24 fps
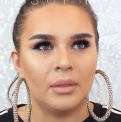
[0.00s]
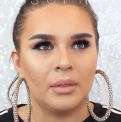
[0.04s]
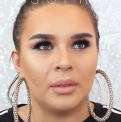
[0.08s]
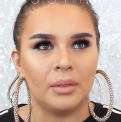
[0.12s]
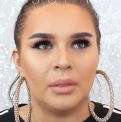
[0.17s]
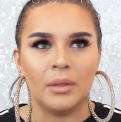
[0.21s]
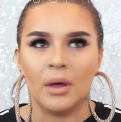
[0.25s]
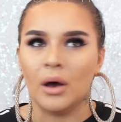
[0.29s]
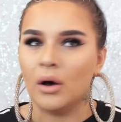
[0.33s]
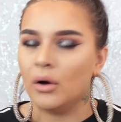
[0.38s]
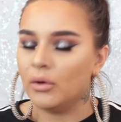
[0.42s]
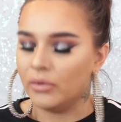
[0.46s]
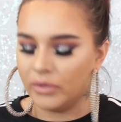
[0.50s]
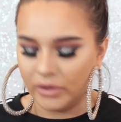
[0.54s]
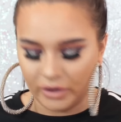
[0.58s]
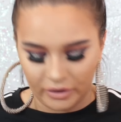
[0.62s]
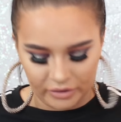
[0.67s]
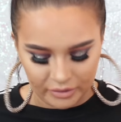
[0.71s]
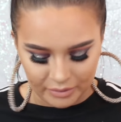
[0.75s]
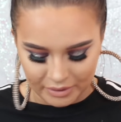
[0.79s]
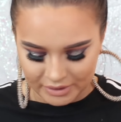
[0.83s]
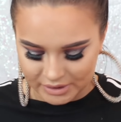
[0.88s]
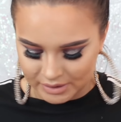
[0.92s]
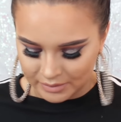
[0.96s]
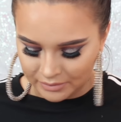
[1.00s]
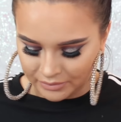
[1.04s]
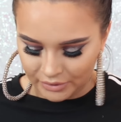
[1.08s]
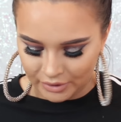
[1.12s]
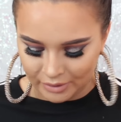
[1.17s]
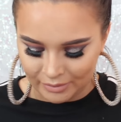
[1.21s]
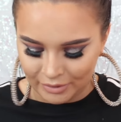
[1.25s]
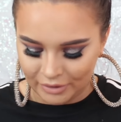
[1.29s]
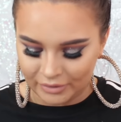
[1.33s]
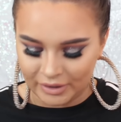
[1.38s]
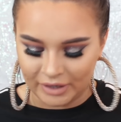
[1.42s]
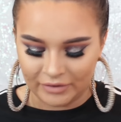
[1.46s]
No, the other one's in
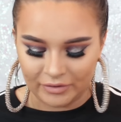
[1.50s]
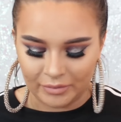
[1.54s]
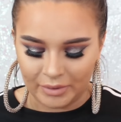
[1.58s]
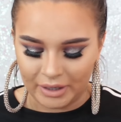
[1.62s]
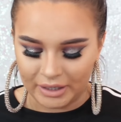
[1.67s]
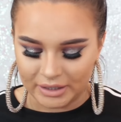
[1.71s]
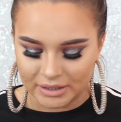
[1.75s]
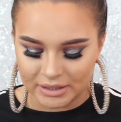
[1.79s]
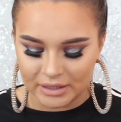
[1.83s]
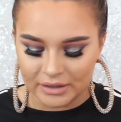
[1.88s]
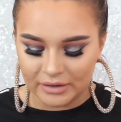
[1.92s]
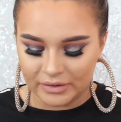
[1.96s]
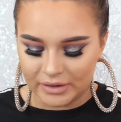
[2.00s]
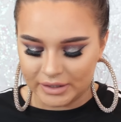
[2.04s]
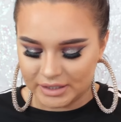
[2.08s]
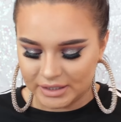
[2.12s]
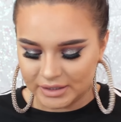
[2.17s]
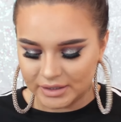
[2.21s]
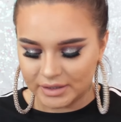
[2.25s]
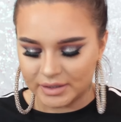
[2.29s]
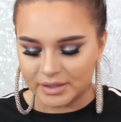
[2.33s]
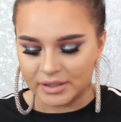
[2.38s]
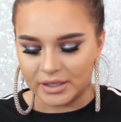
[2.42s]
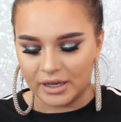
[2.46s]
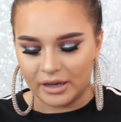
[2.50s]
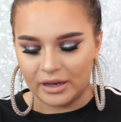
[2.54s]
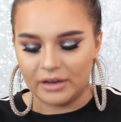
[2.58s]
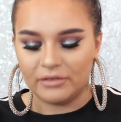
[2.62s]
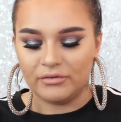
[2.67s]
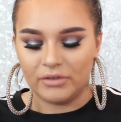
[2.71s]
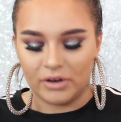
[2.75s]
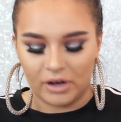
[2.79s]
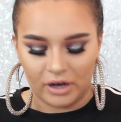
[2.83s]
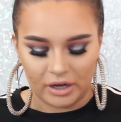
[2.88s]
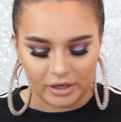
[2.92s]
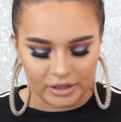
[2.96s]
promo. Never mind. This is a skirt
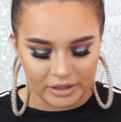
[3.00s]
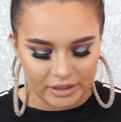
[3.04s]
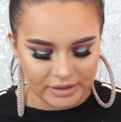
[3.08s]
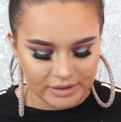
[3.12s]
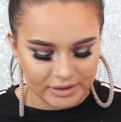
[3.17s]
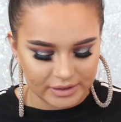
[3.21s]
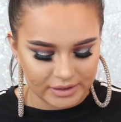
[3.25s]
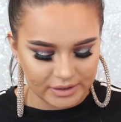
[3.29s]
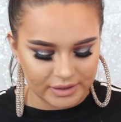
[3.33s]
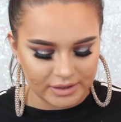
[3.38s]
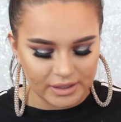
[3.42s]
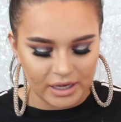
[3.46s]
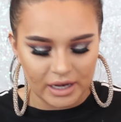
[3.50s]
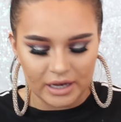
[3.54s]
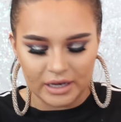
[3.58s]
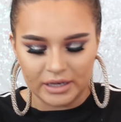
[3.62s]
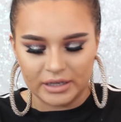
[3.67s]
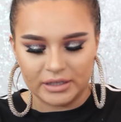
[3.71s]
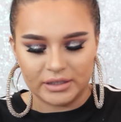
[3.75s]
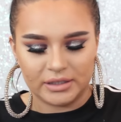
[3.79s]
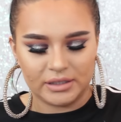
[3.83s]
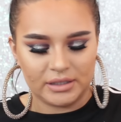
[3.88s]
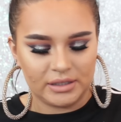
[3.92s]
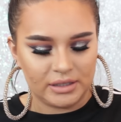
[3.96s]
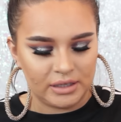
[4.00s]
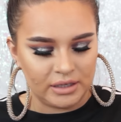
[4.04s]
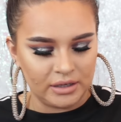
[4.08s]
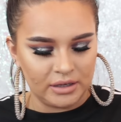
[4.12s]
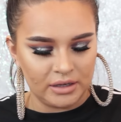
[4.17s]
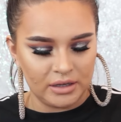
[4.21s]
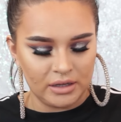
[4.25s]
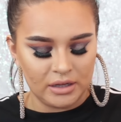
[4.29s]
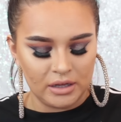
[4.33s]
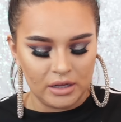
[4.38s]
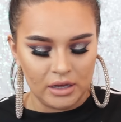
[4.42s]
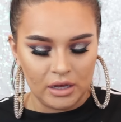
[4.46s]
regardless. It's a size
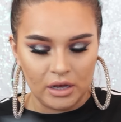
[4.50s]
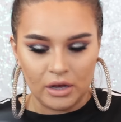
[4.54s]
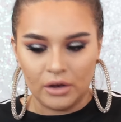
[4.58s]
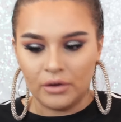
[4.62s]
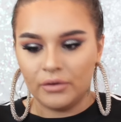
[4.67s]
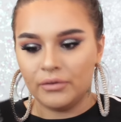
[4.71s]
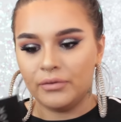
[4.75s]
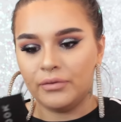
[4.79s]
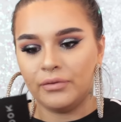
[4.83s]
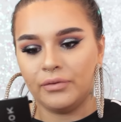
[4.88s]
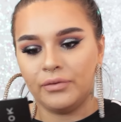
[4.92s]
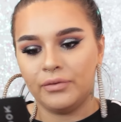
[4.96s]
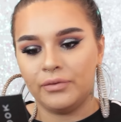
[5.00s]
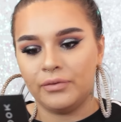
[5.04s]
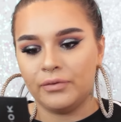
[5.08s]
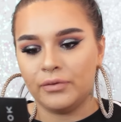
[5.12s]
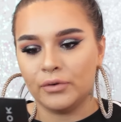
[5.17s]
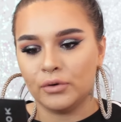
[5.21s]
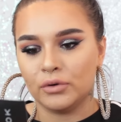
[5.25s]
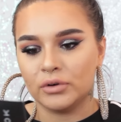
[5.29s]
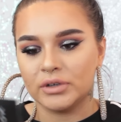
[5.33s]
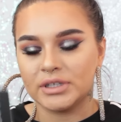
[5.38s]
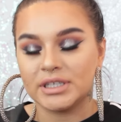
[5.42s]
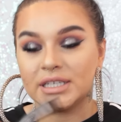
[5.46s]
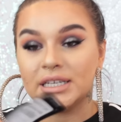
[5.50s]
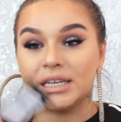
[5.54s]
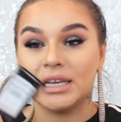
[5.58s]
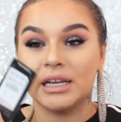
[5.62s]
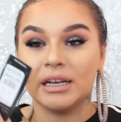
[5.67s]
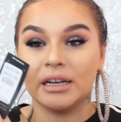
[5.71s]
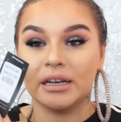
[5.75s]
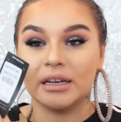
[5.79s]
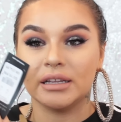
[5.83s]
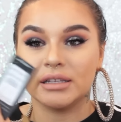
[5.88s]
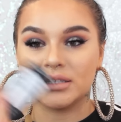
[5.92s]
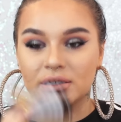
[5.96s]

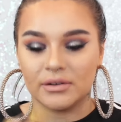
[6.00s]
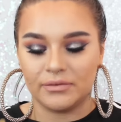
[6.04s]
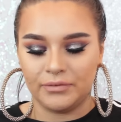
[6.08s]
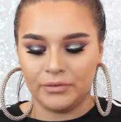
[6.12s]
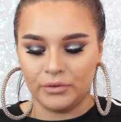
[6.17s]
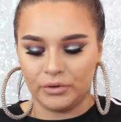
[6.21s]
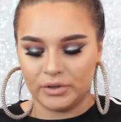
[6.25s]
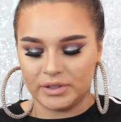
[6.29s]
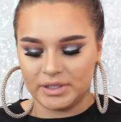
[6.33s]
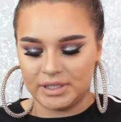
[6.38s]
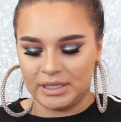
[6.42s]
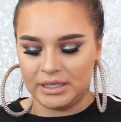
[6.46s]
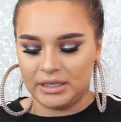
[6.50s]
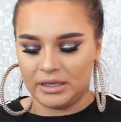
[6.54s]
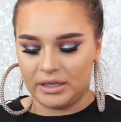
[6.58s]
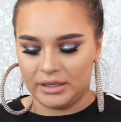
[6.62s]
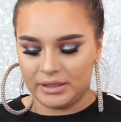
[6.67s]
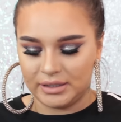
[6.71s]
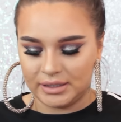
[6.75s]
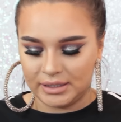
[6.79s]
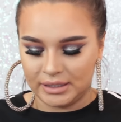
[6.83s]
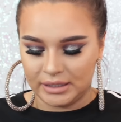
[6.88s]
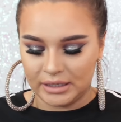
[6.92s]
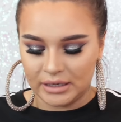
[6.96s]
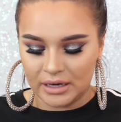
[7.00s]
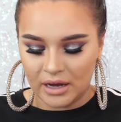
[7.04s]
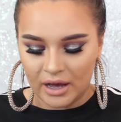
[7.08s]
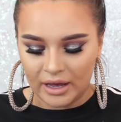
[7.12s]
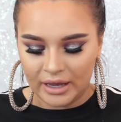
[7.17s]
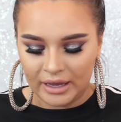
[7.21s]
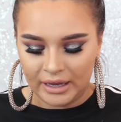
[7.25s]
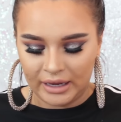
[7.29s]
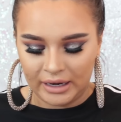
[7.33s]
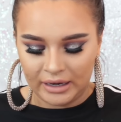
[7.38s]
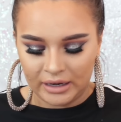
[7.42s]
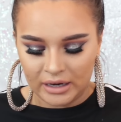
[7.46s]
14 and it's
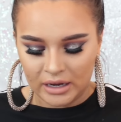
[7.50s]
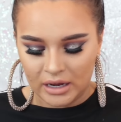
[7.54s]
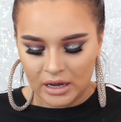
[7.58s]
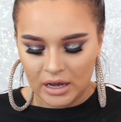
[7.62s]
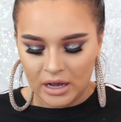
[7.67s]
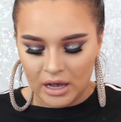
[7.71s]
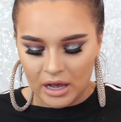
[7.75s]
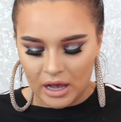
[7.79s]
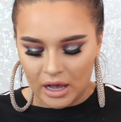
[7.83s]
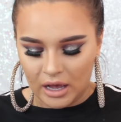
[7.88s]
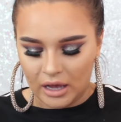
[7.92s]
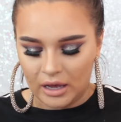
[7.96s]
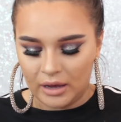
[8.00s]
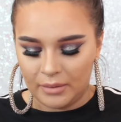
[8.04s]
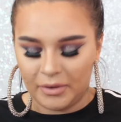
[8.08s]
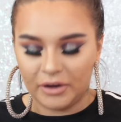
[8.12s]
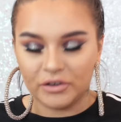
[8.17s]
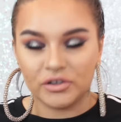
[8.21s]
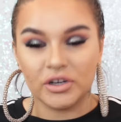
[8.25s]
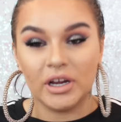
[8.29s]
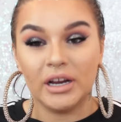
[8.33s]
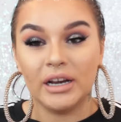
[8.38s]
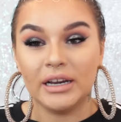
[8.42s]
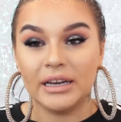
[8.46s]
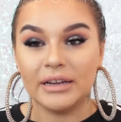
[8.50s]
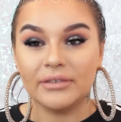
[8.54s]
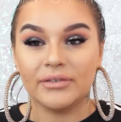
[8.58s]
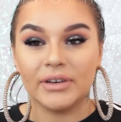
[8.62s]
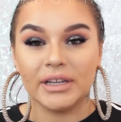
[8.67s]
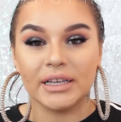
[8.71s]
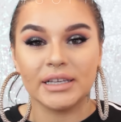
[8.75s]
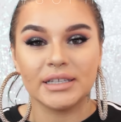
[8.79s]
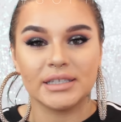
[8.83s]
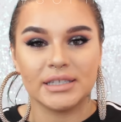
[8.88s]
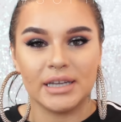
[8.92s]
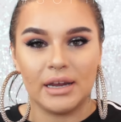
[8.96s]
$14.99. I'll try and leave
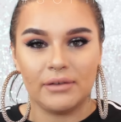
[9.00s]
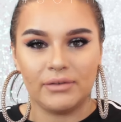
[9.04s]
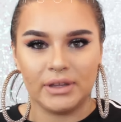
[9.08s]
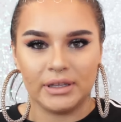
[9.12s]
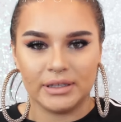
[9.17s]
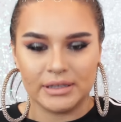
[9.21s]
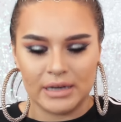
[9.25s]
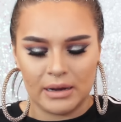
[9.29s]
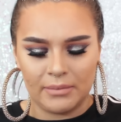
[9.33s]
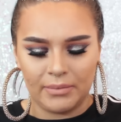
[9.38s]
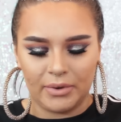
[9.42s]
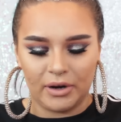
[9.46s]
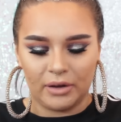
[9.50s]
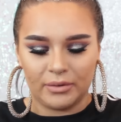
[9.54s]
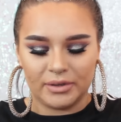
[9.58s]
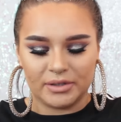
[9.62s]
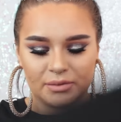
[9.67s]
links to everything down below